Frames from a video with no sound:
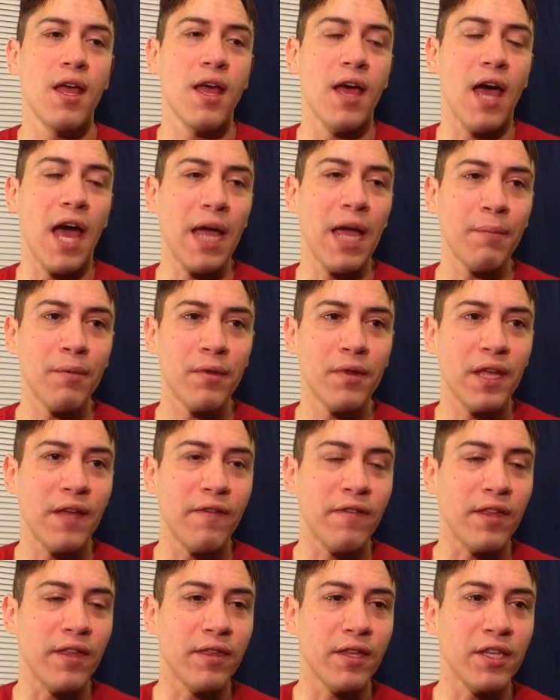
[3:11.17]
I believe
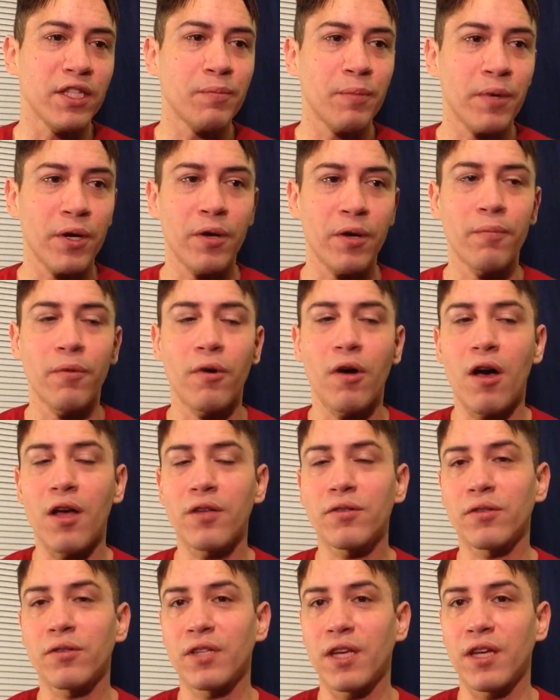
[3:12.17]
that this parable
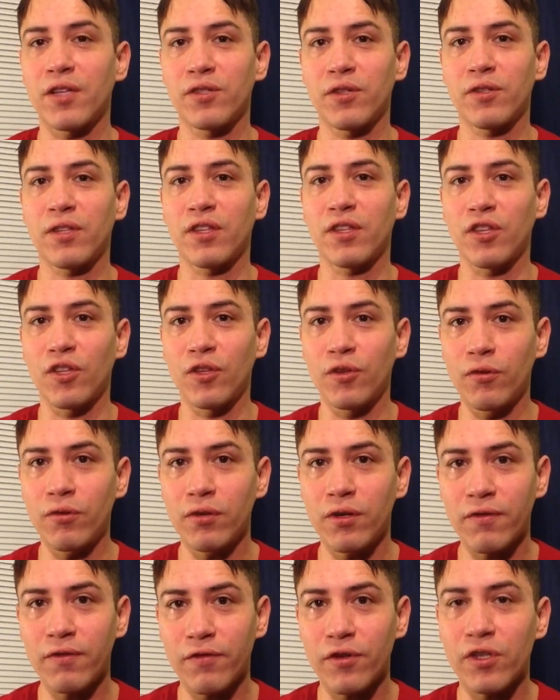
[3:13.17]
also tells you that the
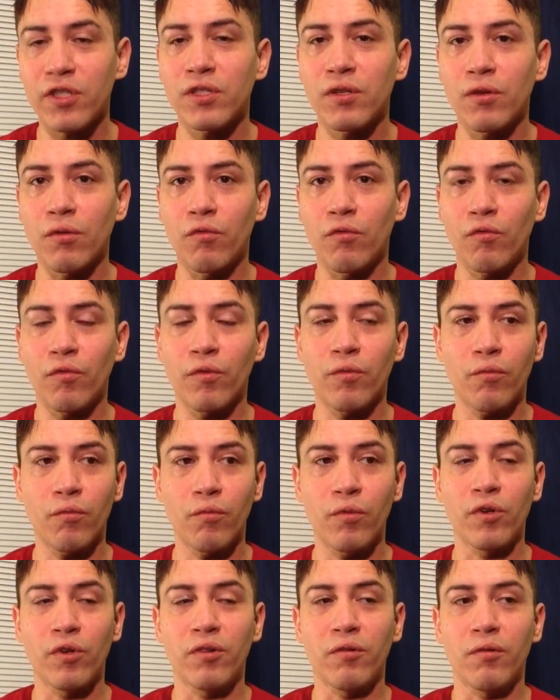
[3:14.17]
universe
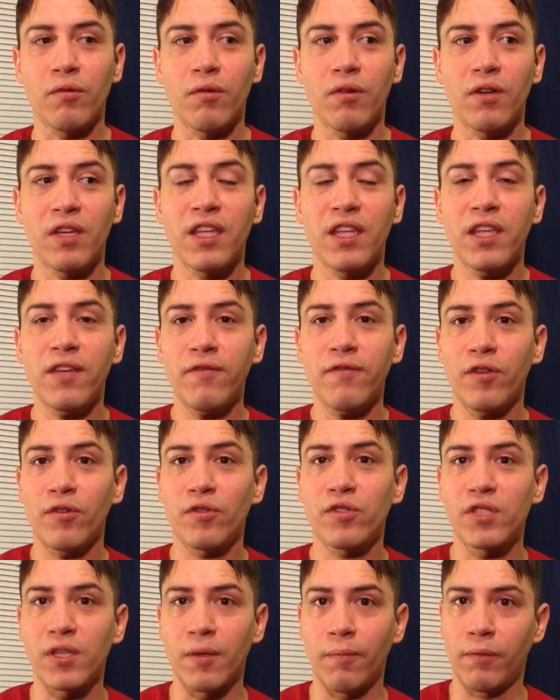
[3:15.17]
will give you
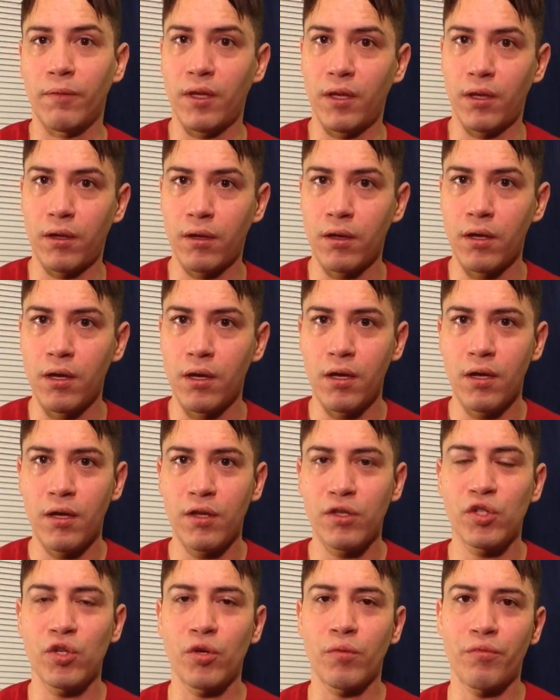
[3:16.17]
something
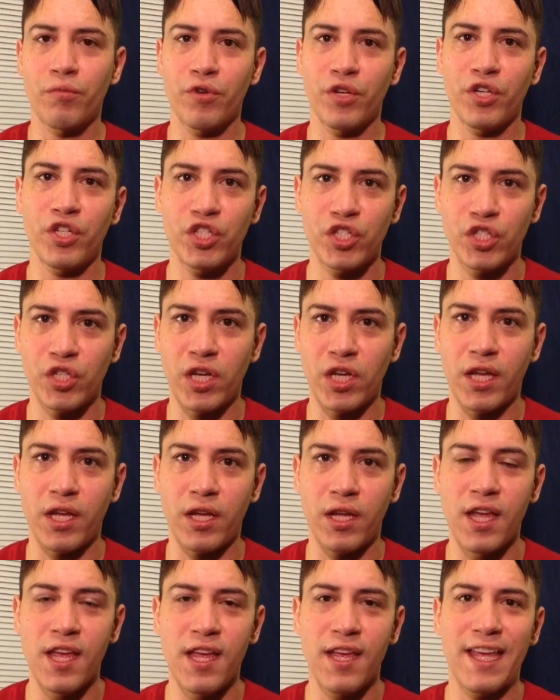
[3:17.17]
to appreciate
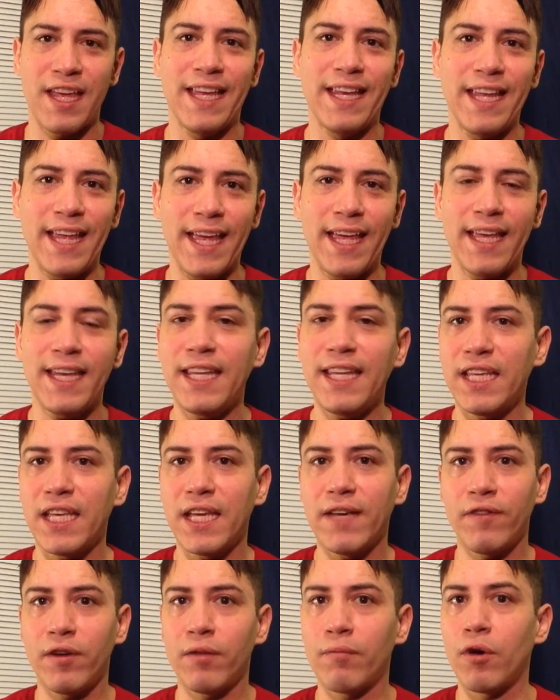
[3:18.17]
in any
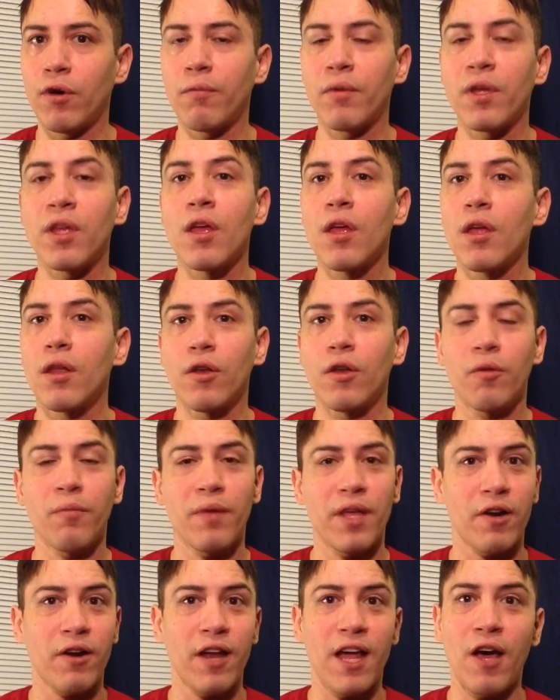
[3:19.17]
given moment, no
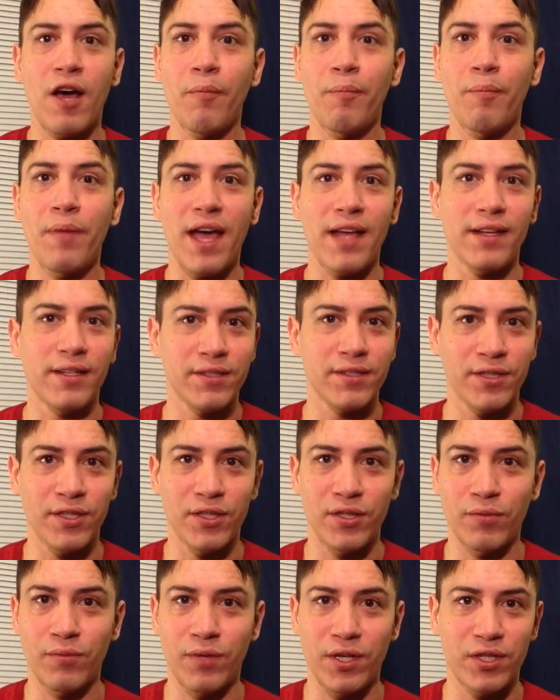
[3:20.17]
matter how bad the
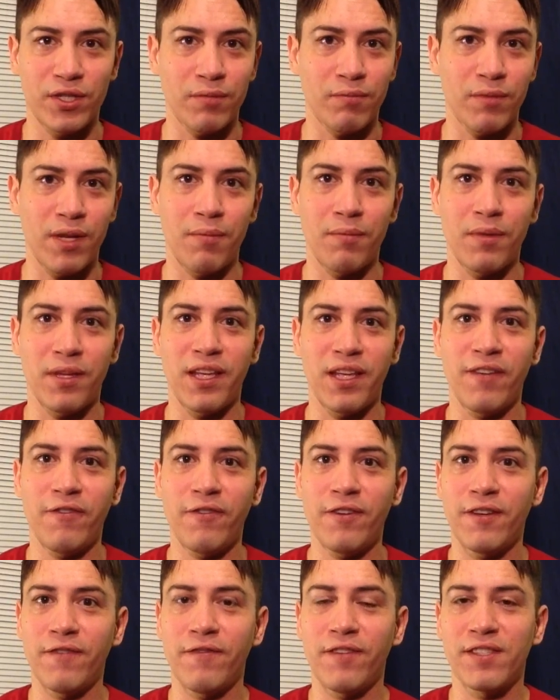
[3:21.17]
situation may be,
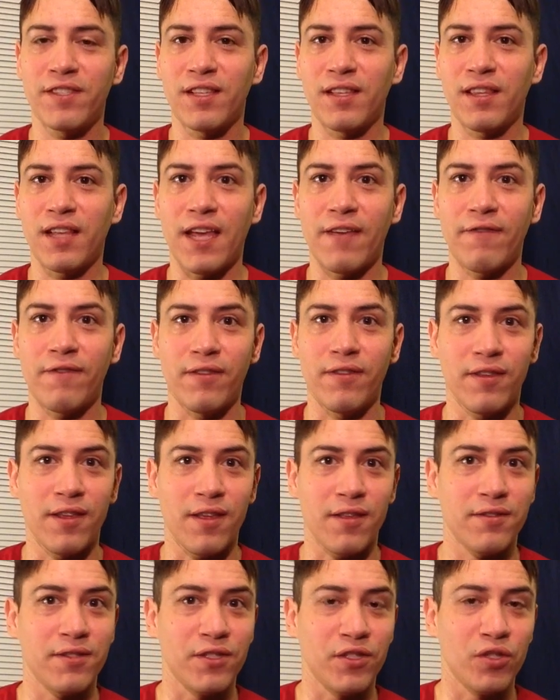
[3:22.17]
even if it's a life and
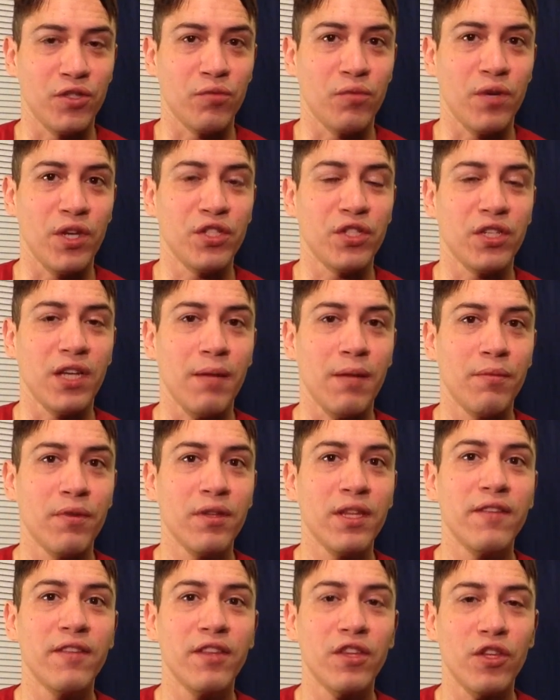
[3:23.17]
death situation. I
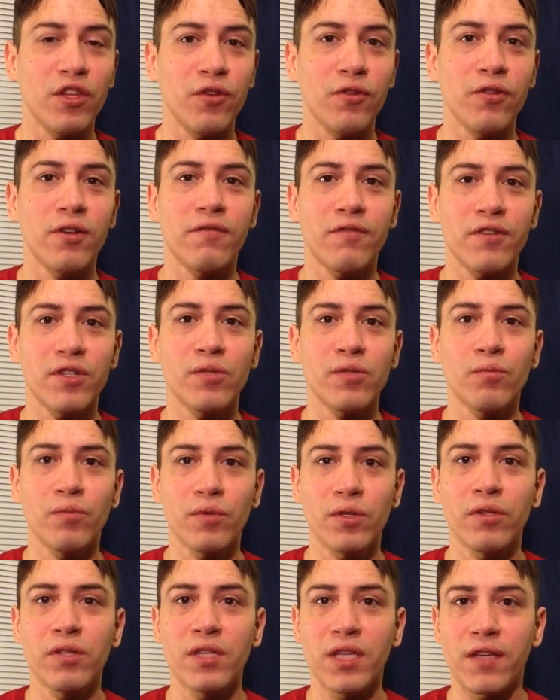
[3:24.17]
believe that the universe
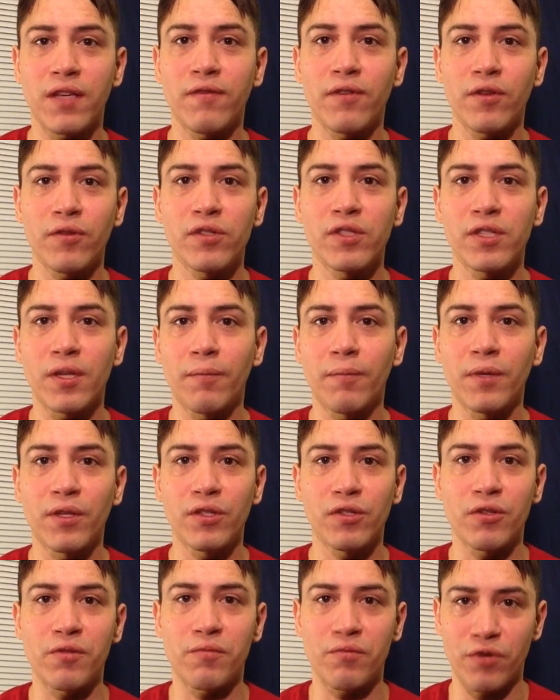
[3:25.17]
will give you something
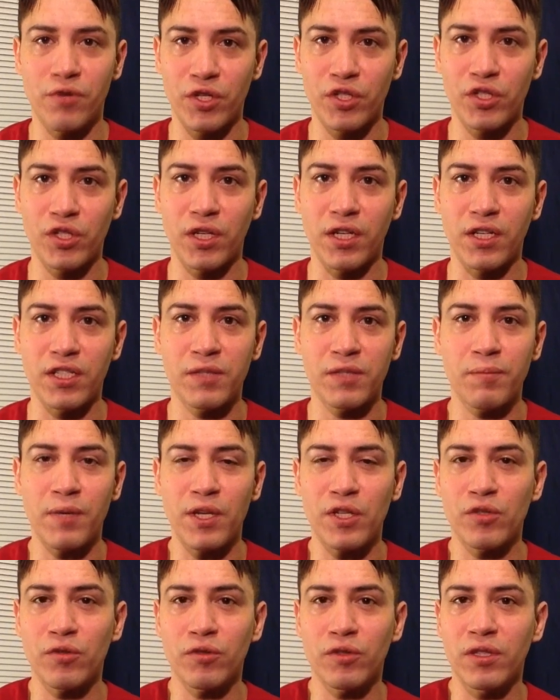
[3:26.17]
to appreciate, a
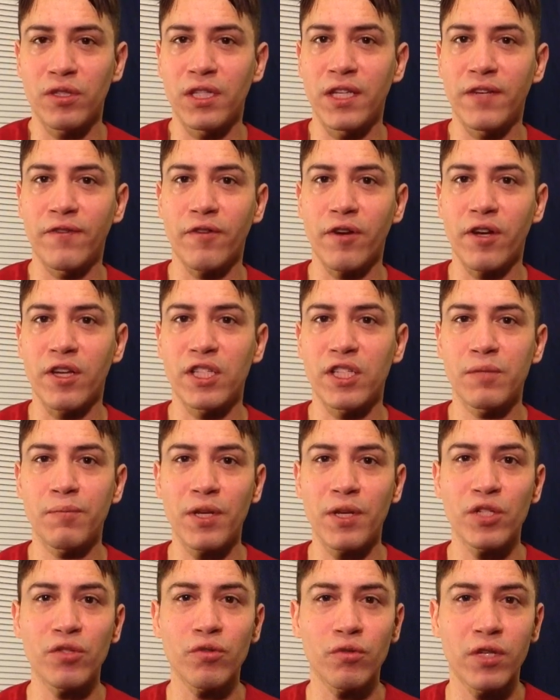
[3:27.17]
special delivery, a
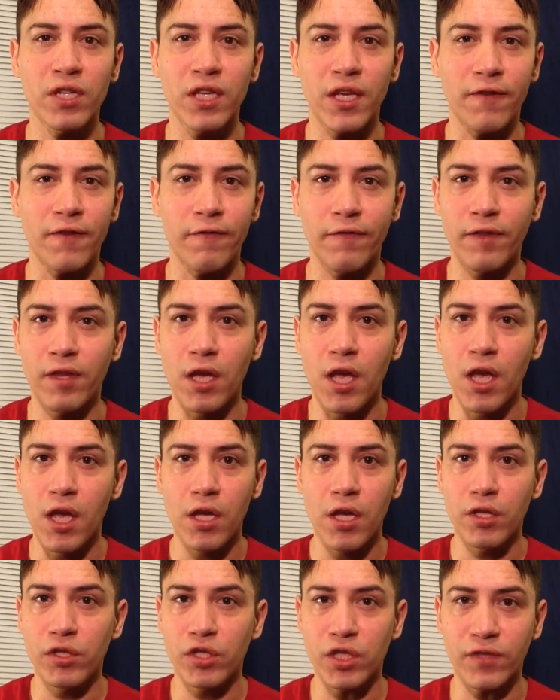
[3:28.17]
special gift
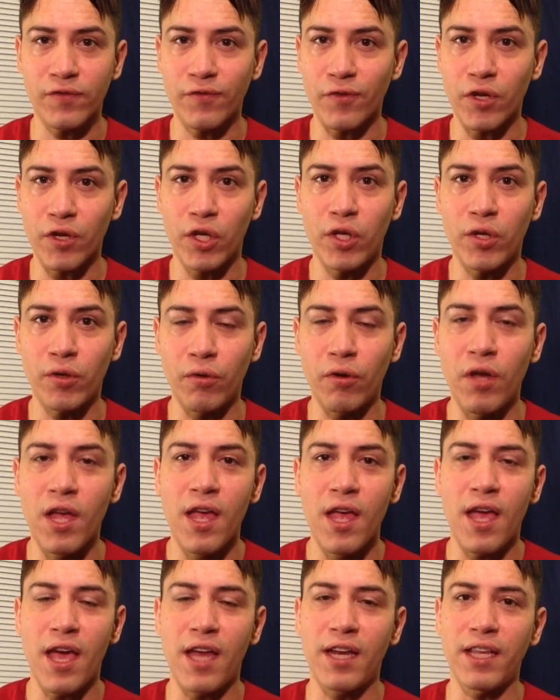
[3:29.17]
just for you.
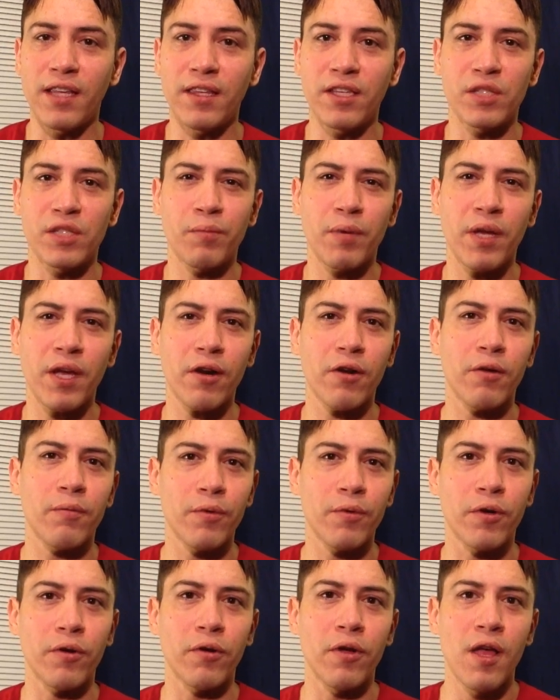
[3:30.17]
And in this
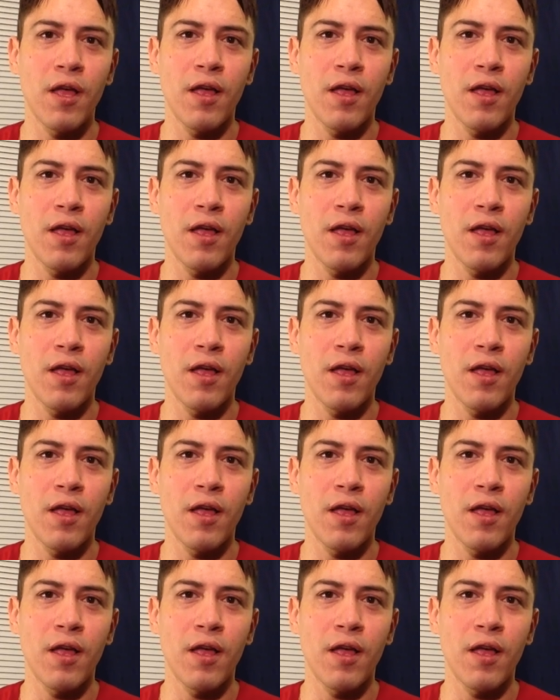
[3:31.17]
parable,